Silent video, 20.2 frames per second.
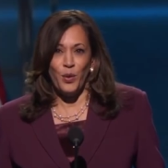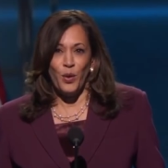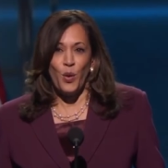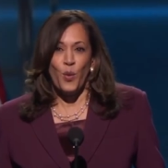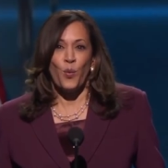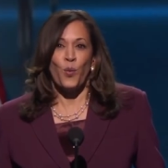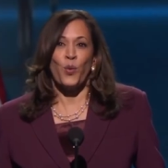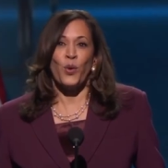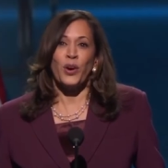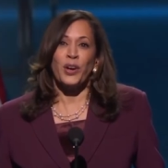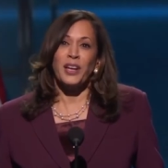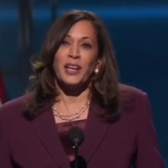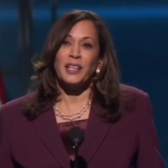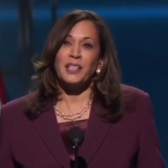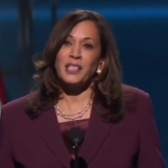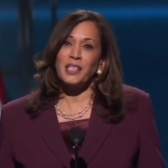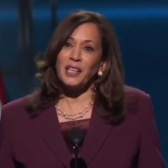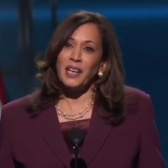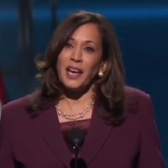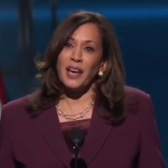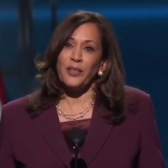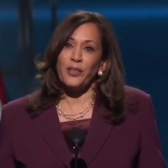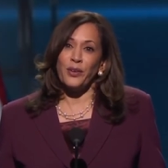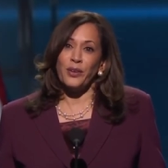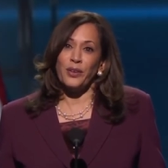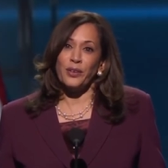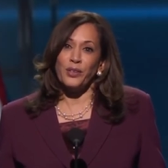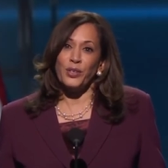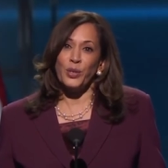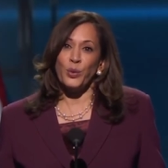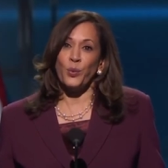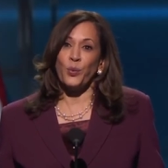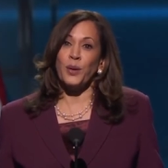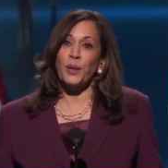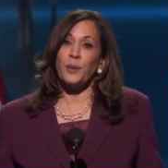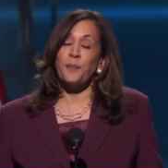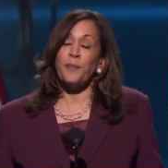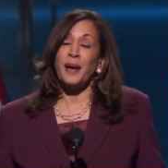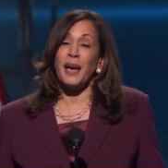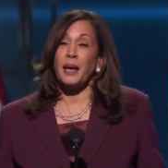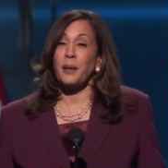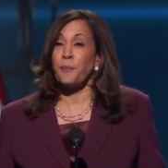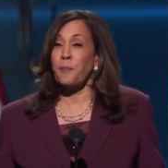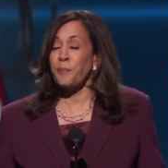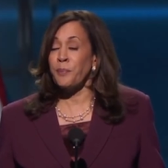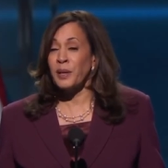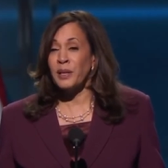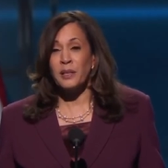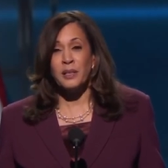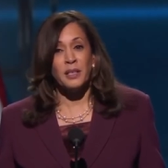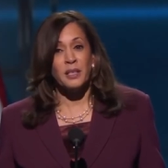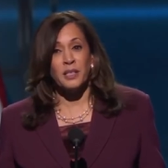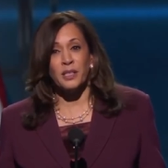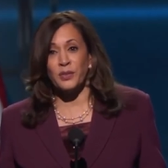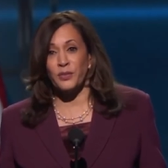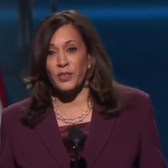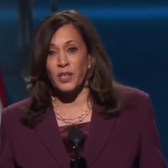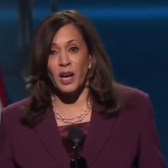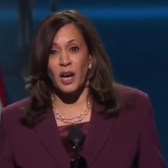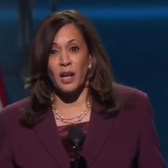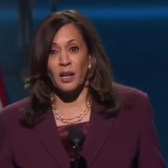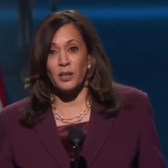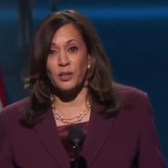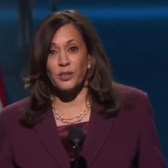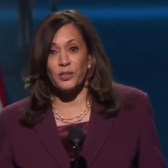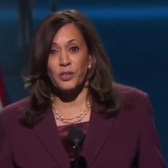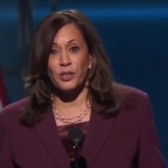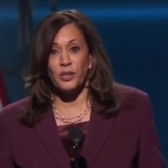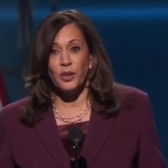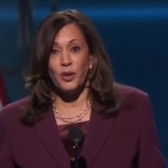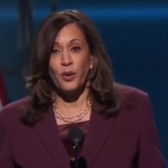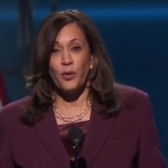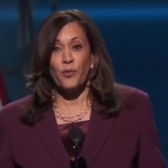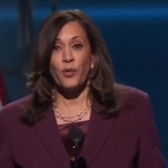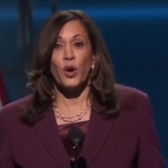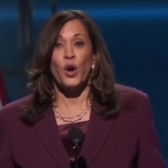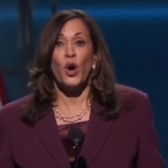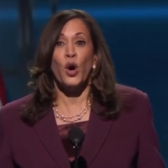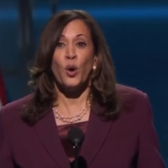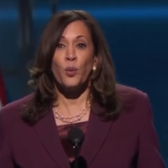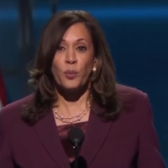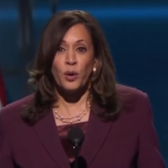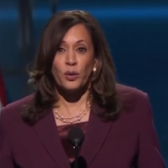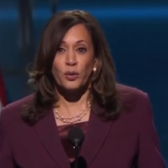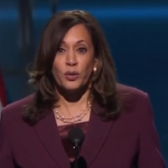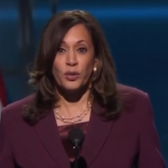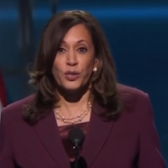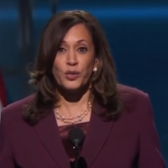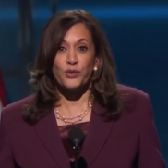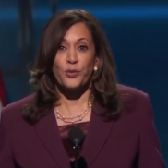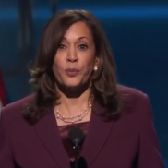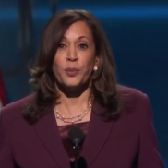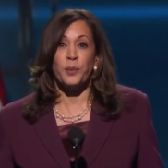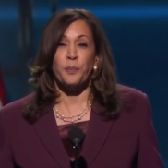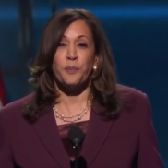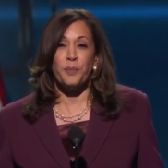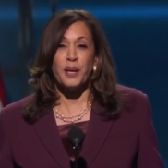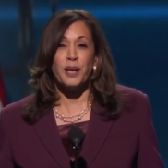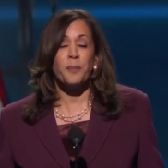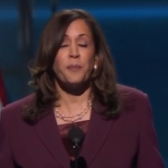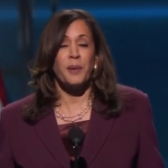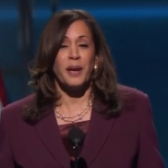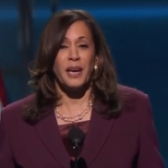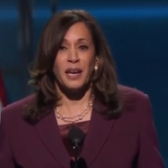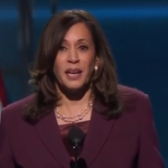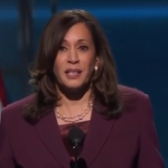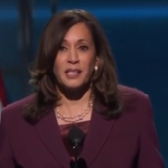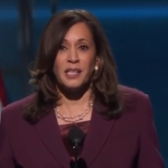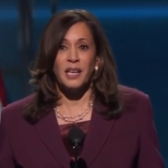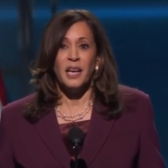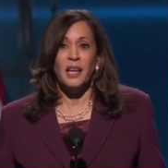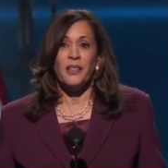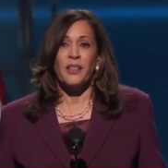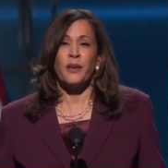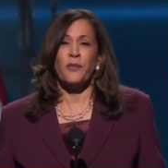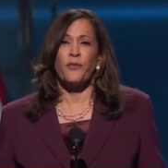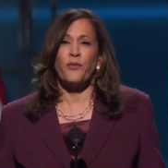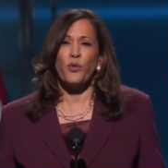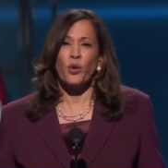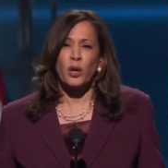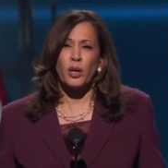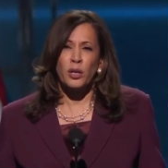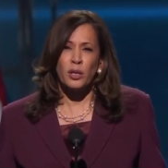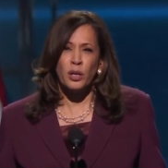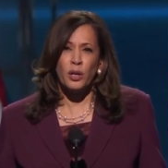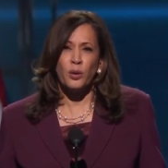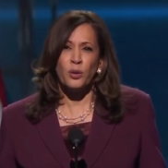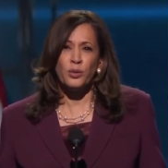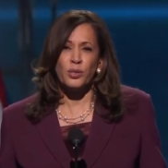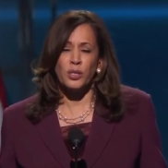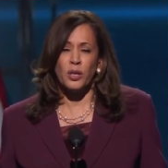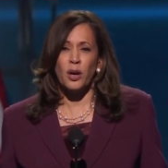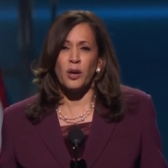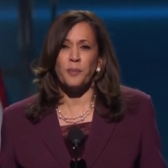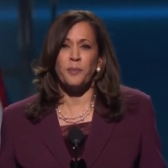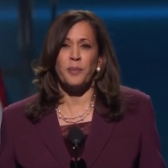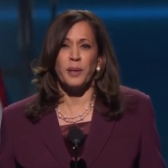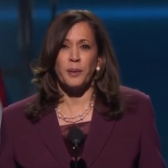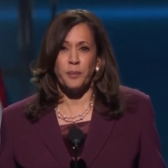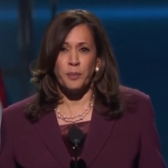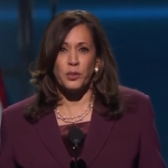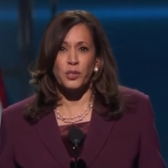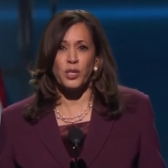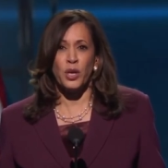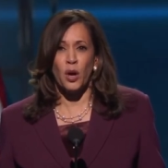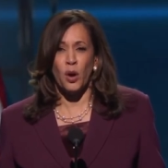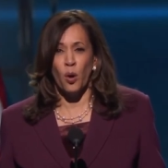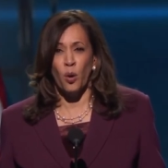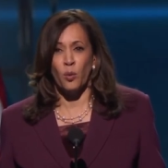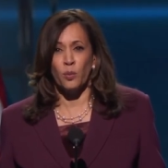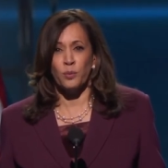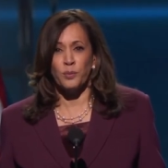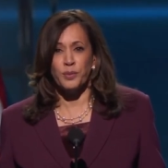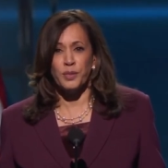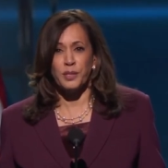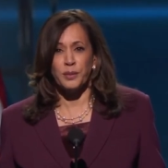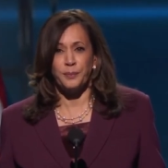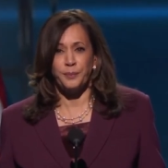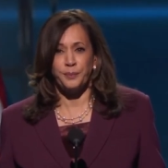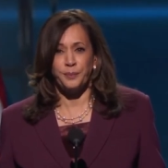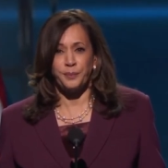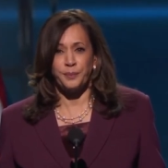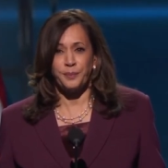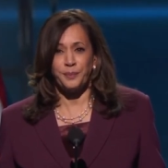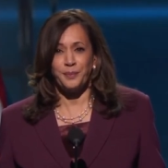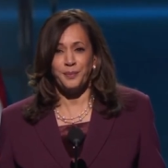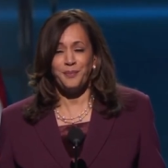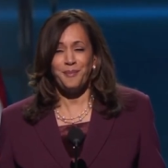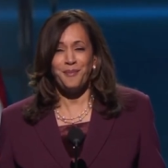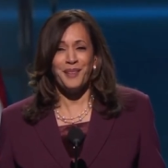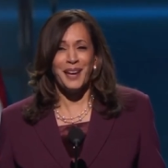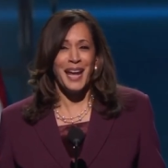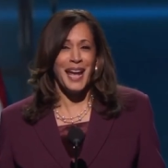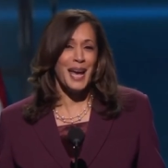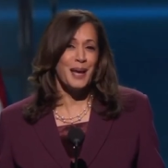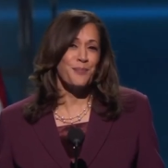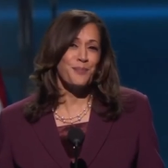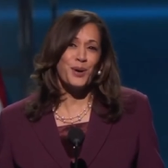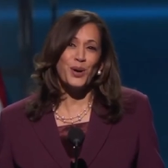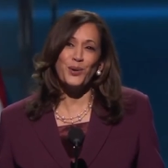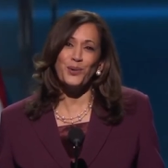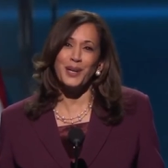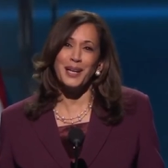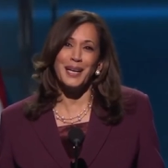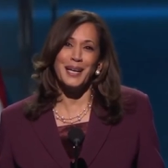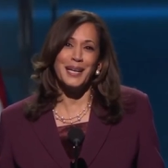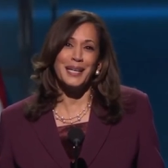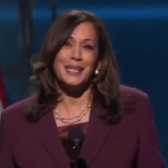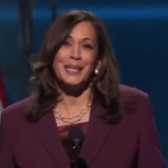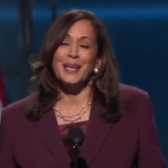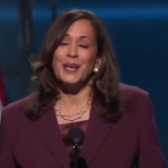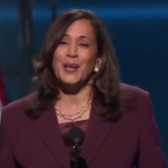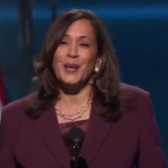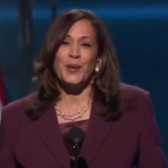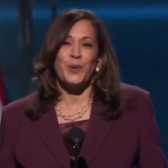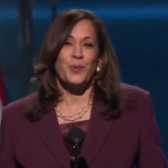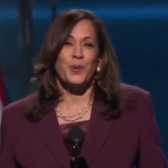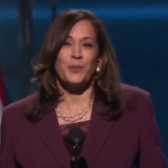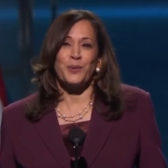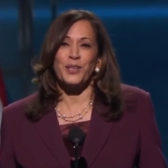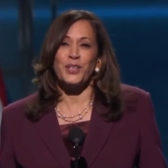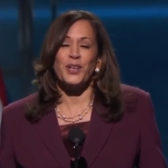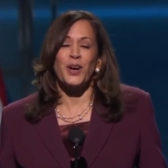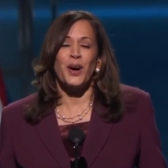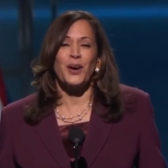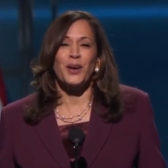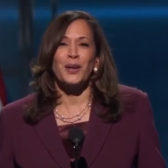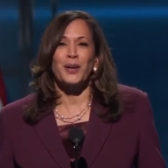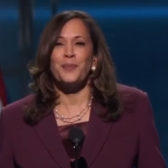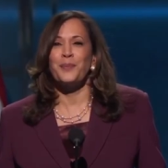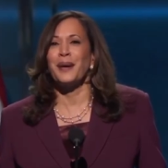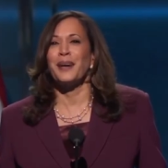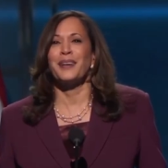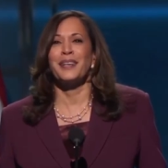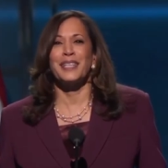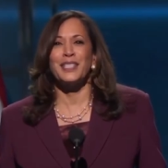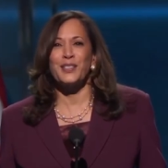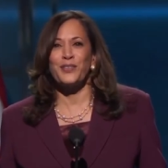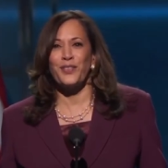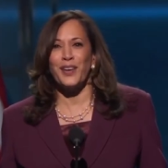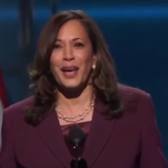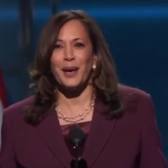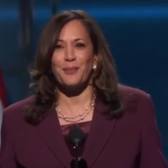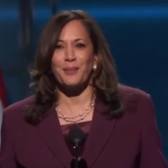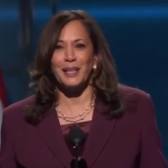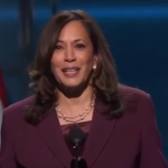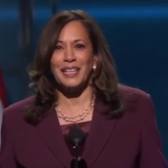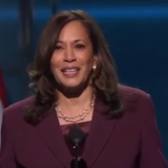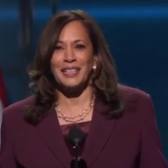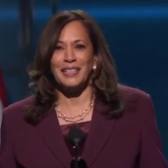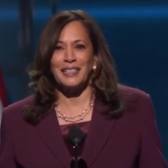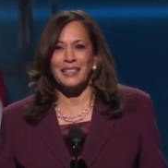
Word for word: working together to win back billions of dollars for homeowners from the big banks that foreclosed on people's homes. And Bo and I, we would talk about his family,